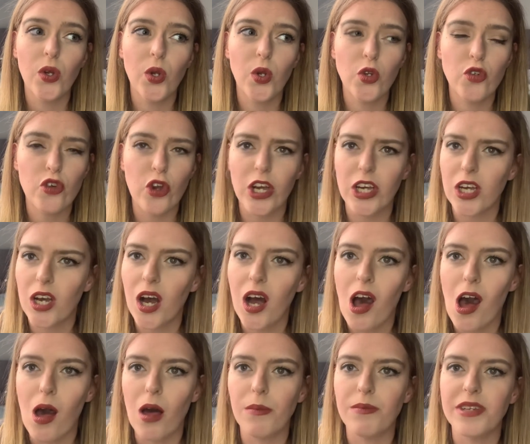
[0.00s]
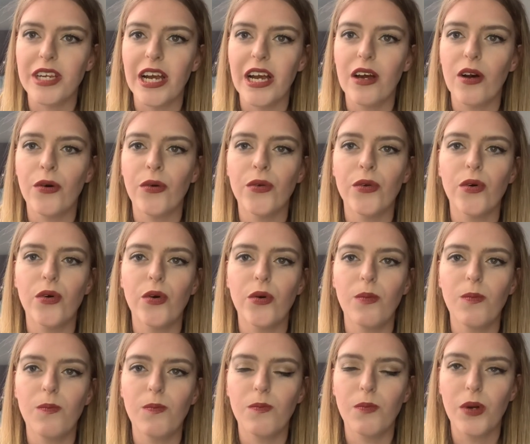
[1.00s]
try and calm down or
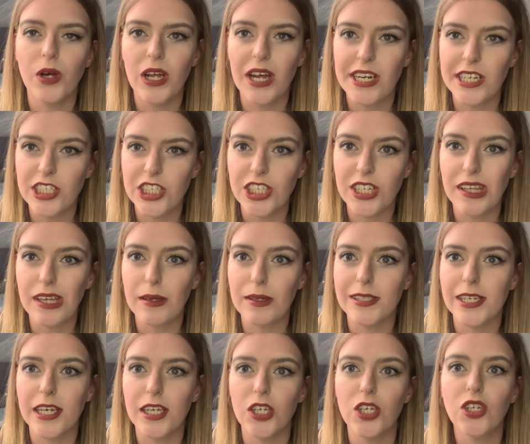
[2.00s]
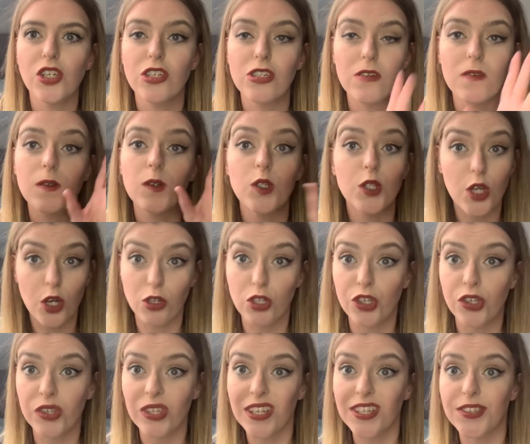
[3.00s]
put energy, like say go to
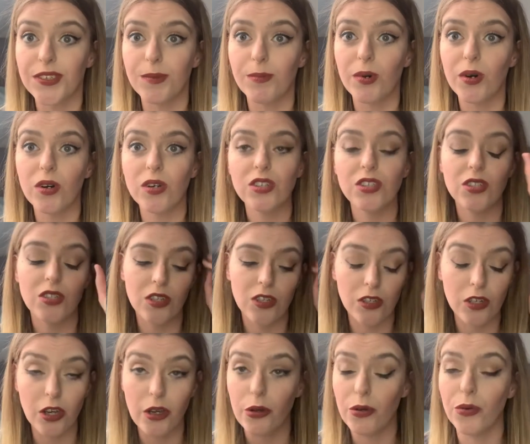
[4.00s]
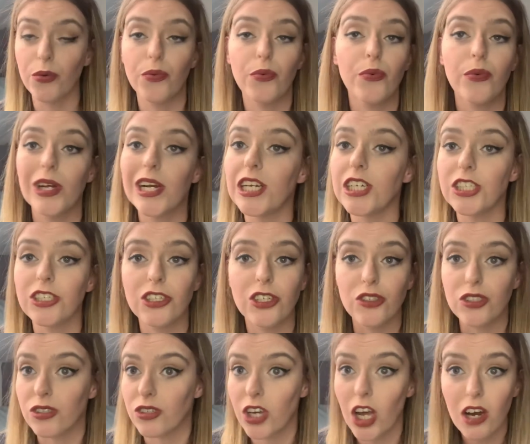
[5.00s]
your sensory box, go and do
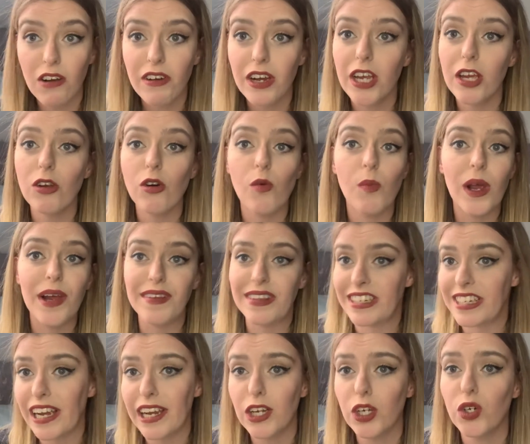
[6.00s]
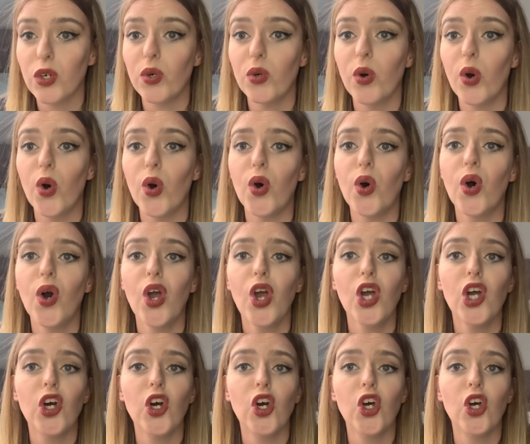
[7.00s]
some colouring or play with the tangle or
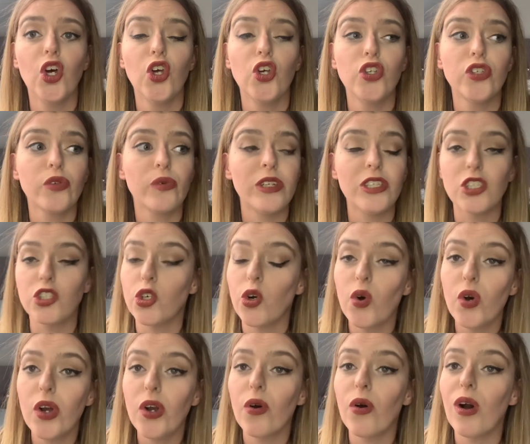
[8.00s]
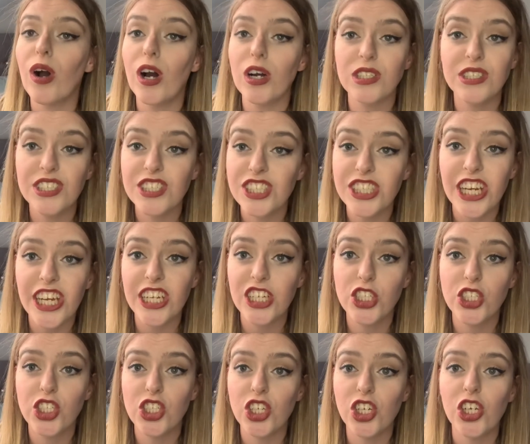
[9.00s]
squeeze a toy or hug
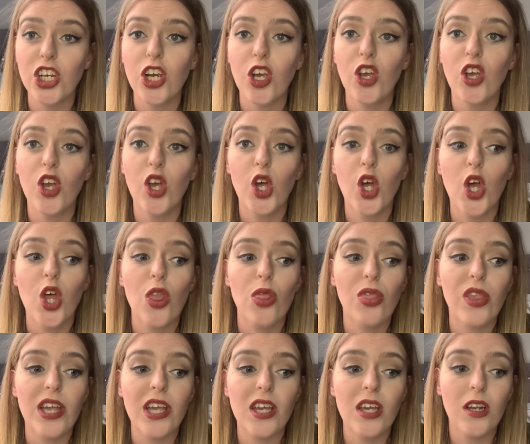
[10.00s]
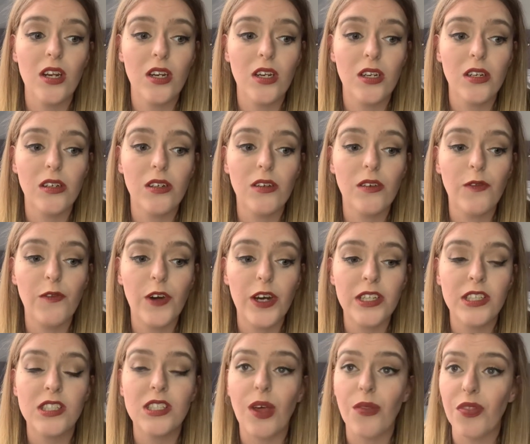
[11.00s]
Stitch. They can
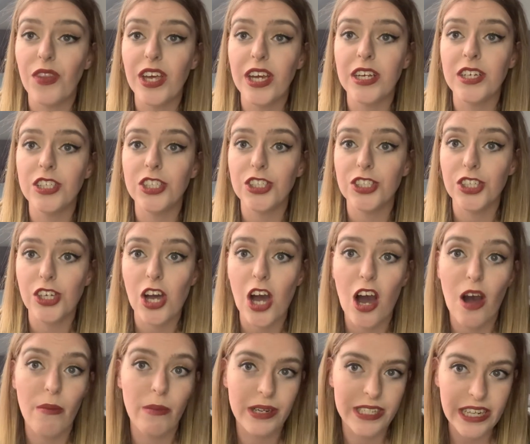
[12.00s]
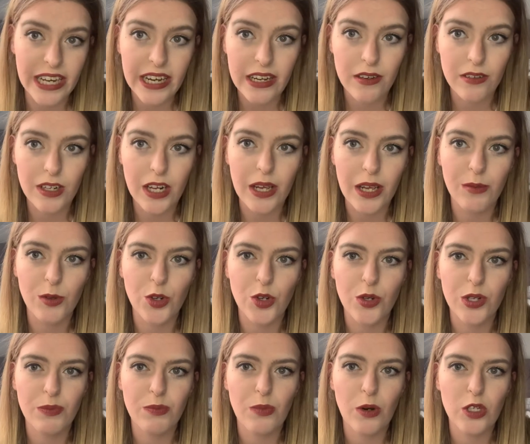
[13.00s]
find something just to calm me down. I'm going
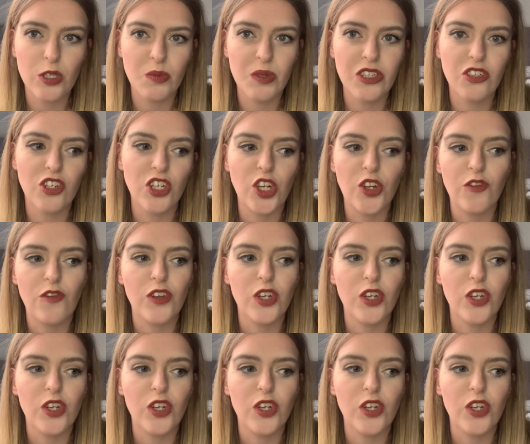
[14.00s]
to possibly try and